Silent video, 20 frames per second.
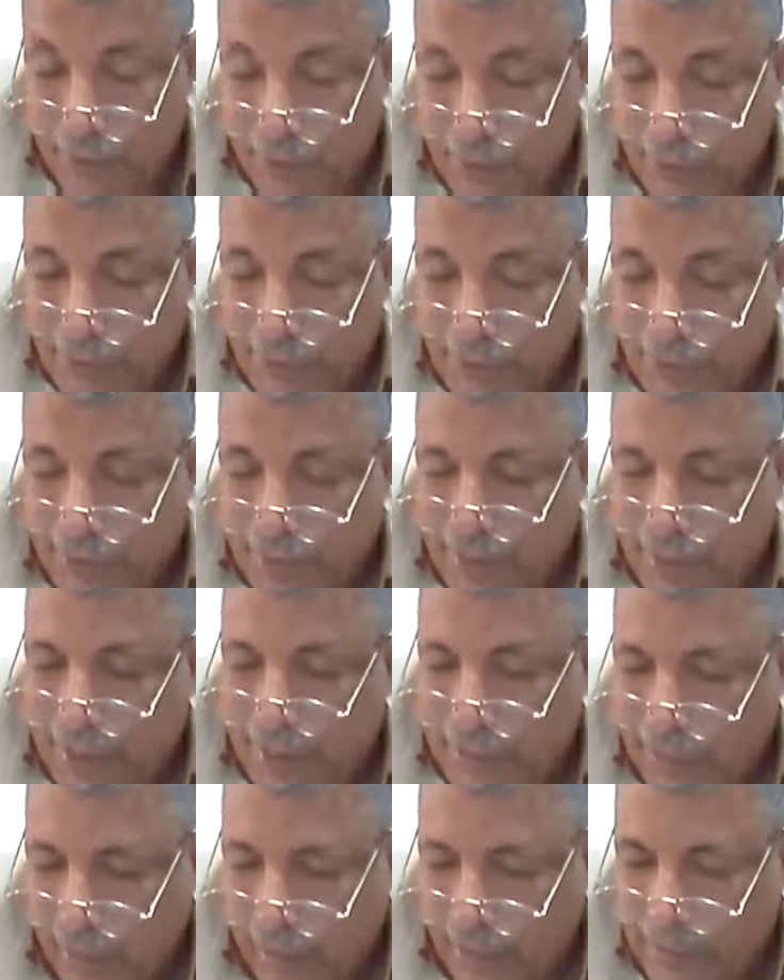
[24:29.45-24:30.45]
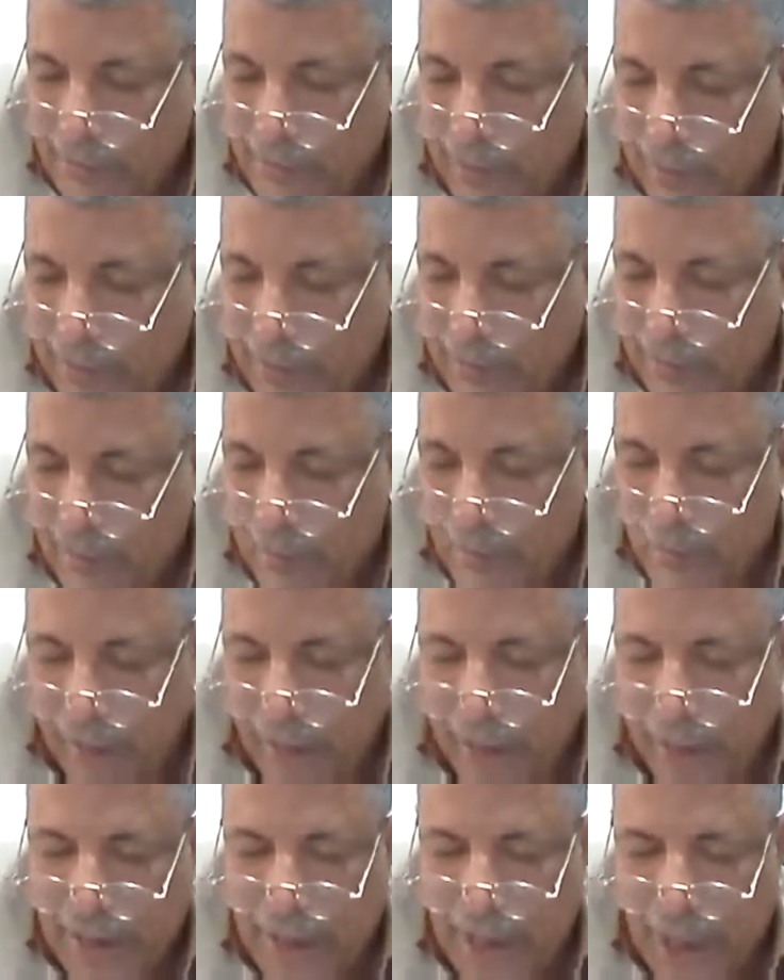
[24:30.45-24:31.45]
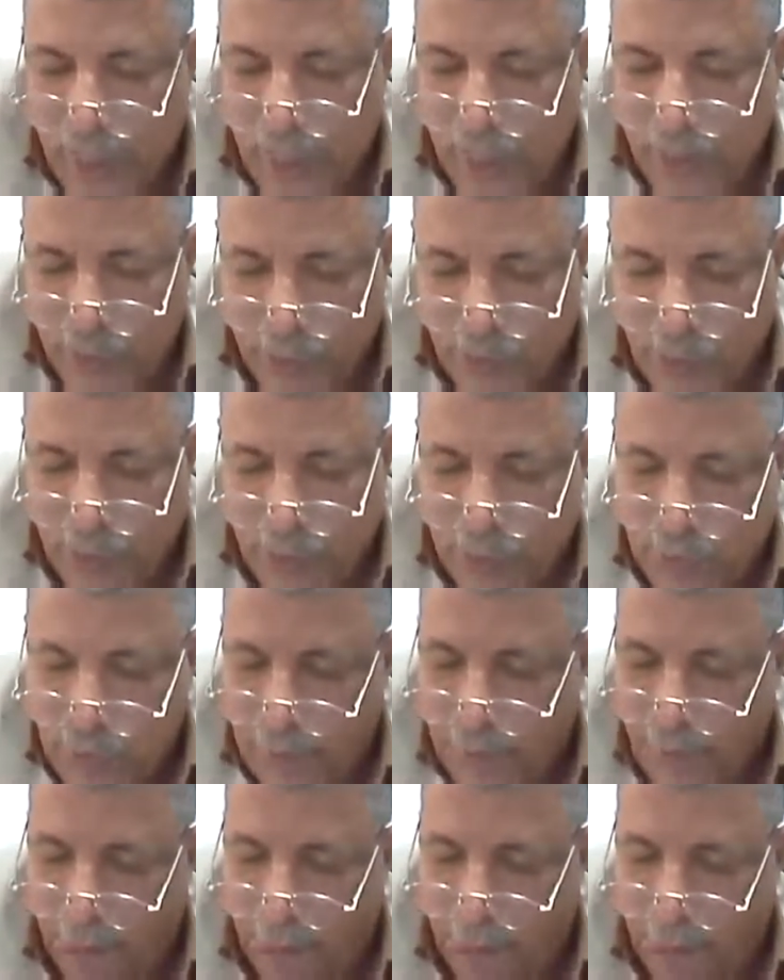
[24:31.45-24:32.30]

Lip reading: when reading a text and explain how this